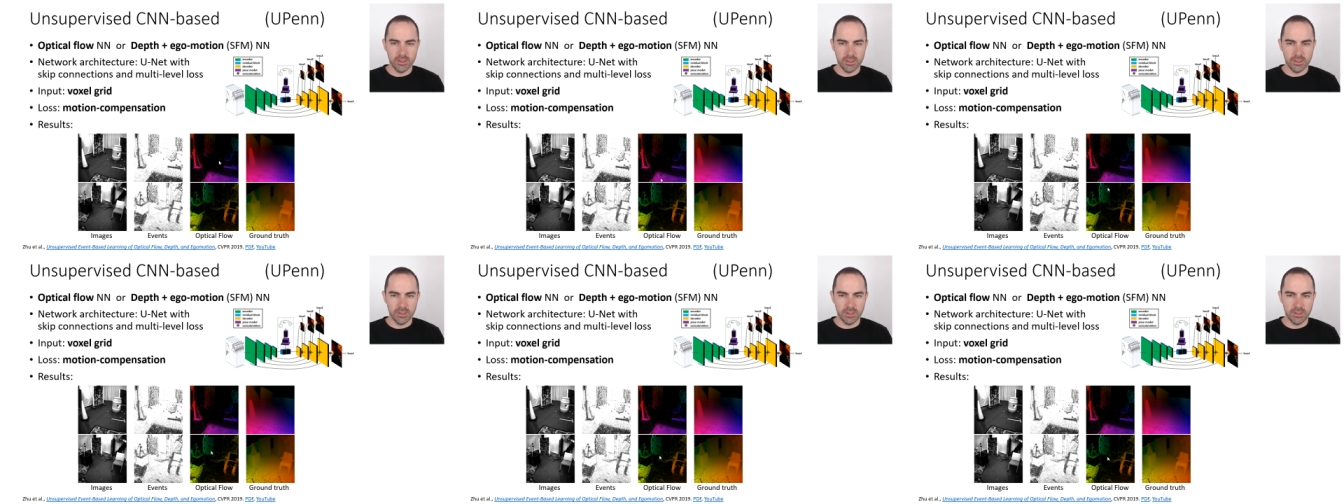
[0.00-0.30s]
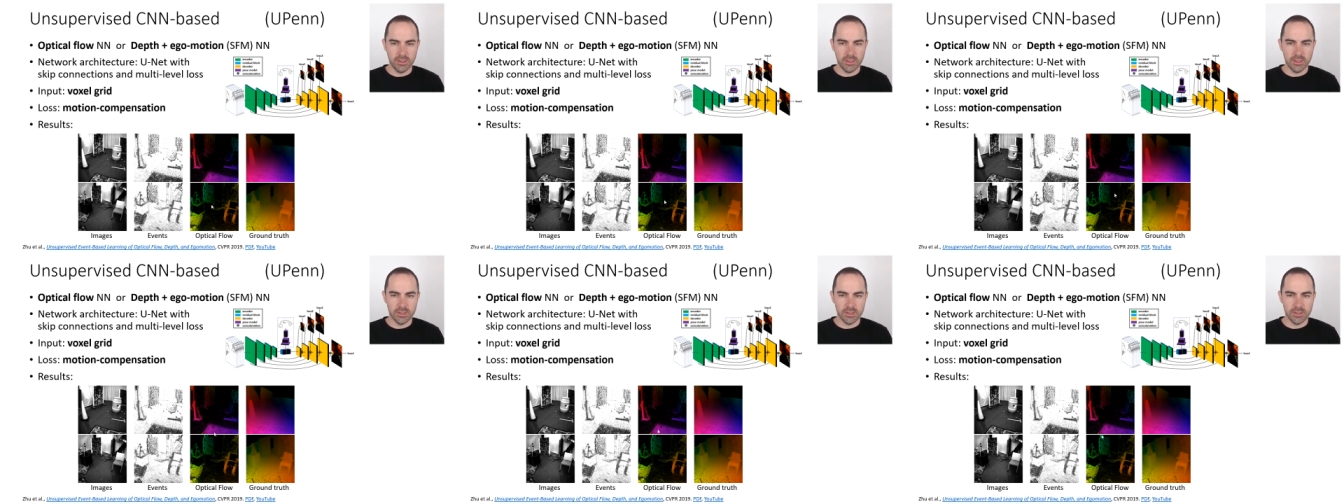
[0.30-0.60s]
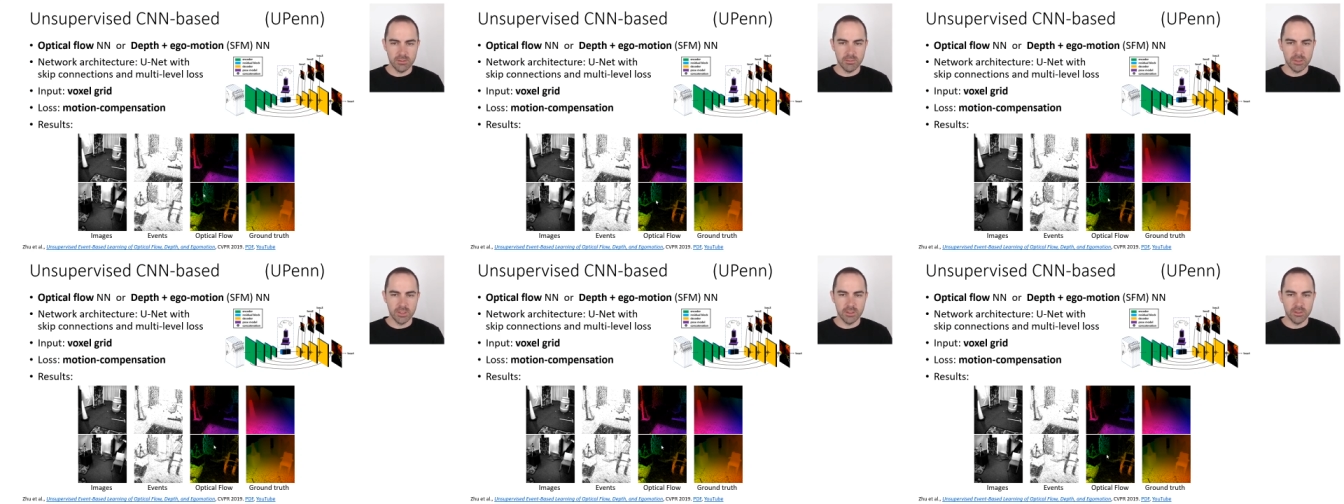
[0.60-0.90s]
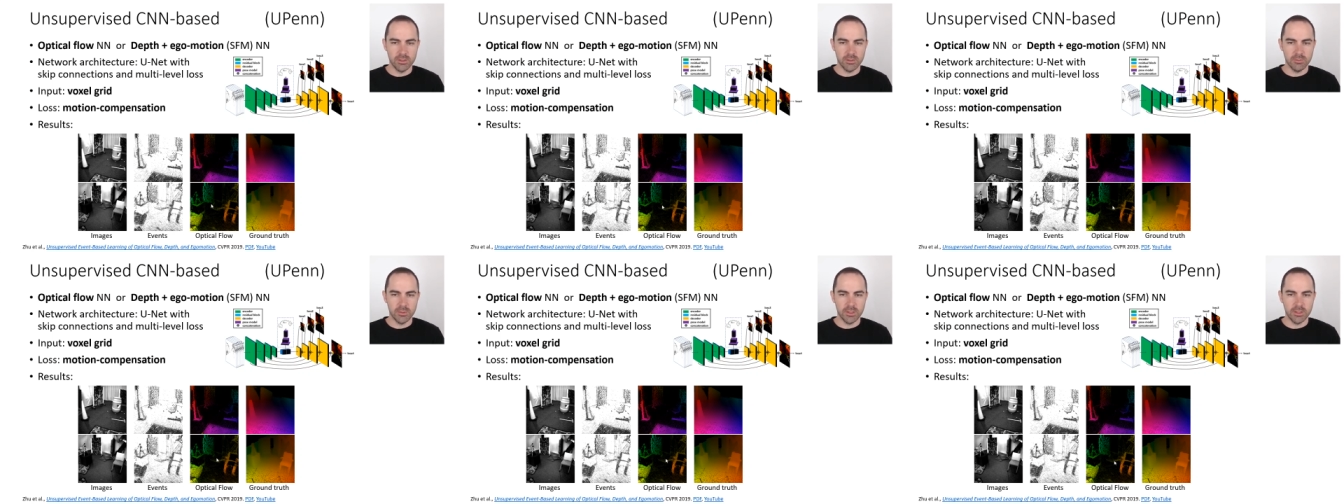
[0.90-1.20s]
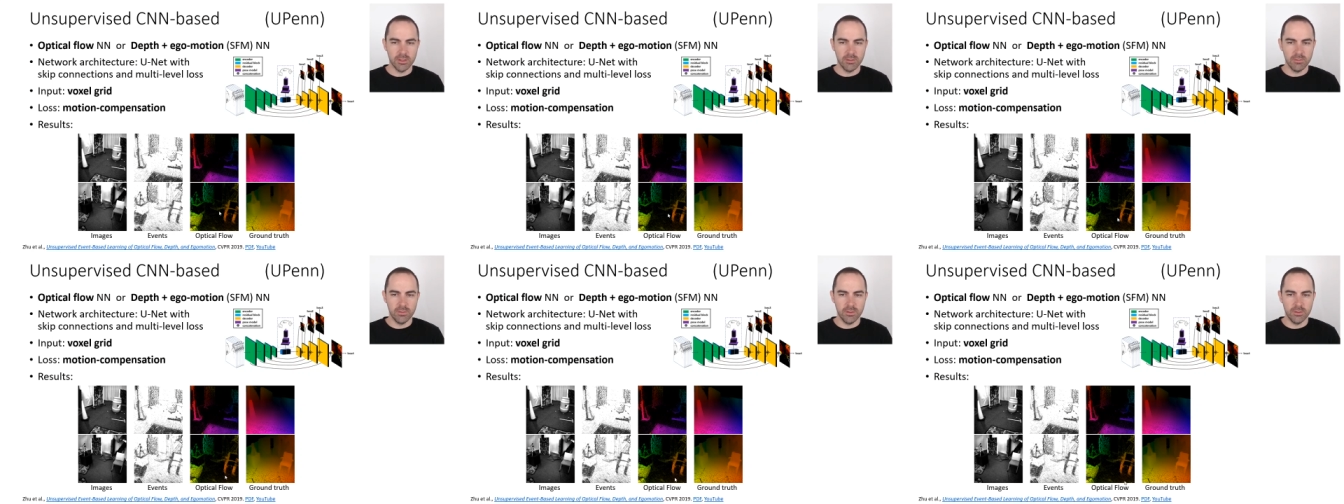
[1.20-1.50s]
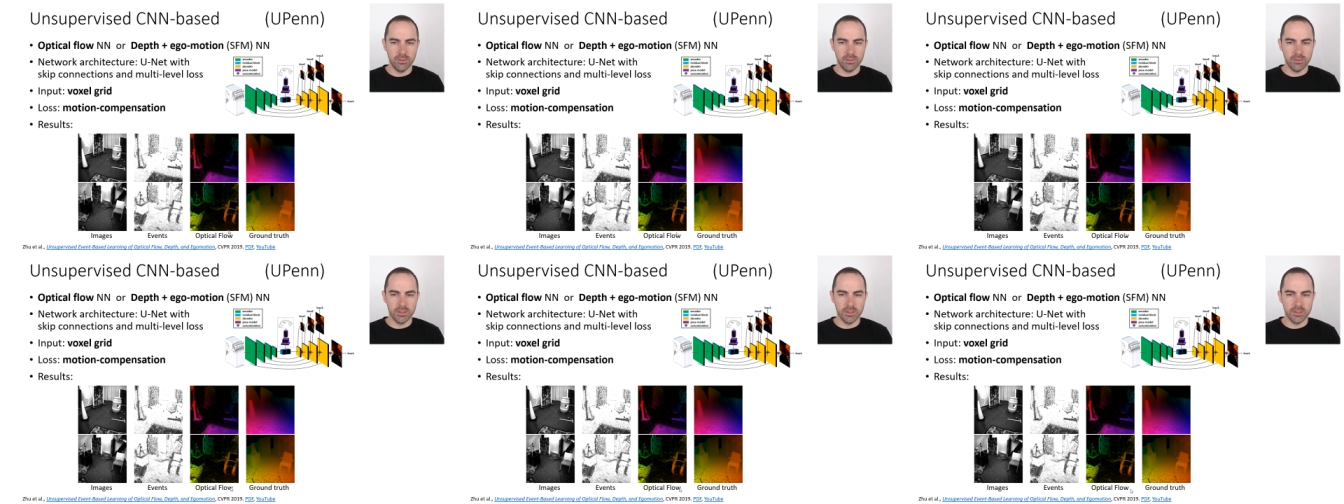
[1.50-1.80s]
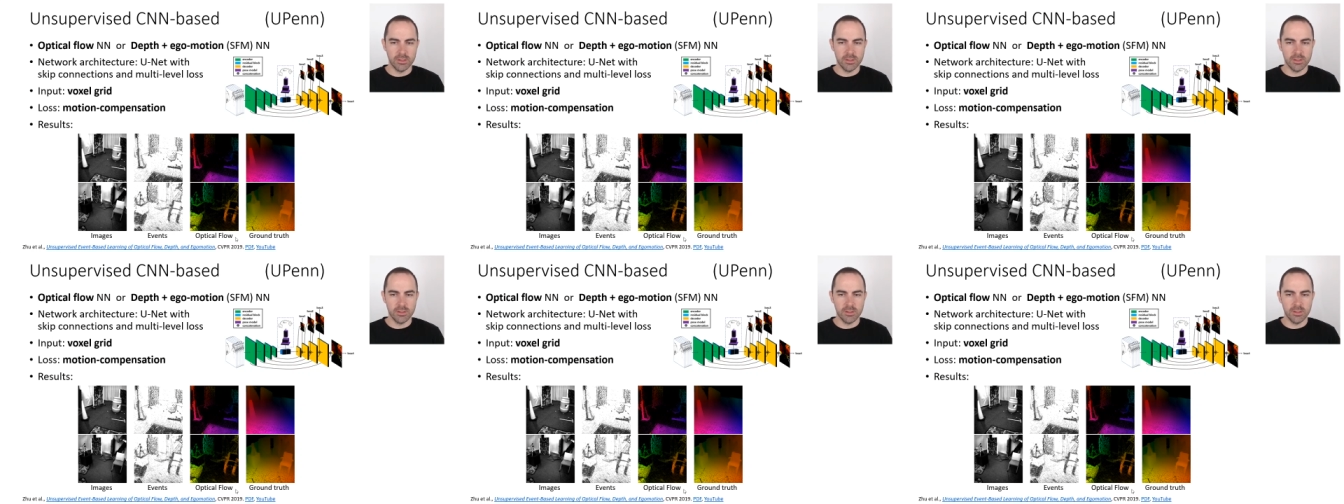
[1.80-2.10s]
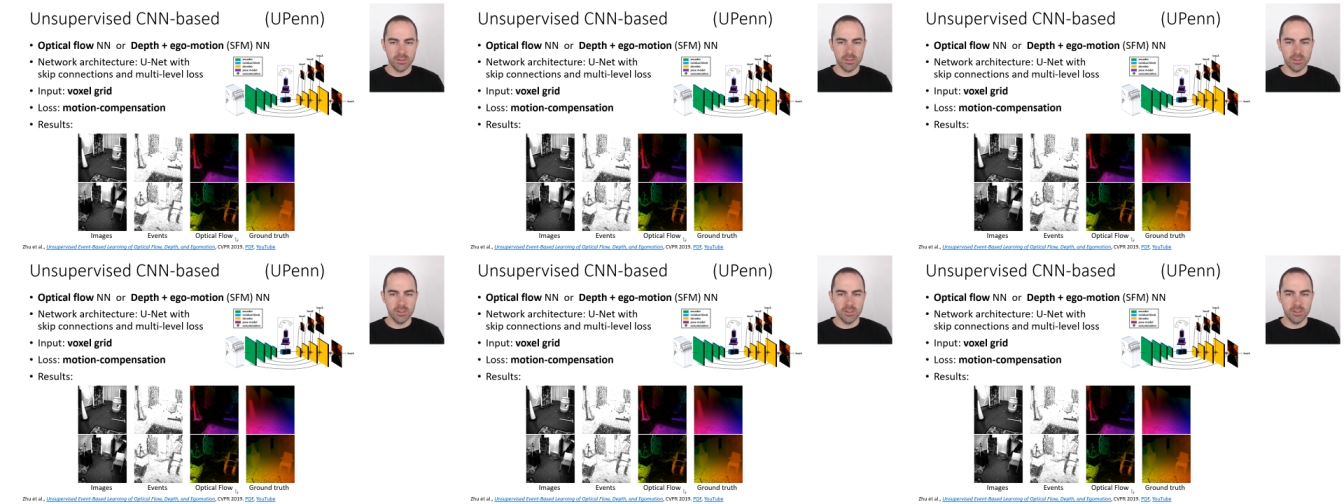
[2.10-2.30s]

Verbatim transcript: and then the estimated optical flow it's